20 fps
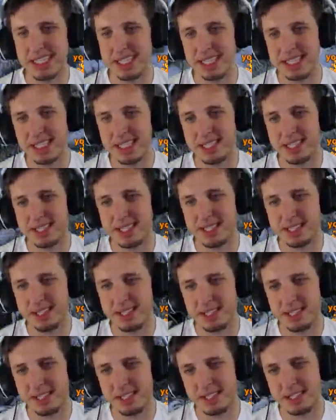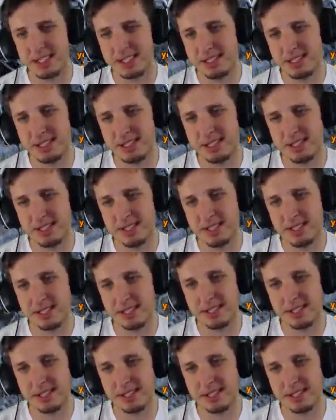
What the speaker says: (no one is talking)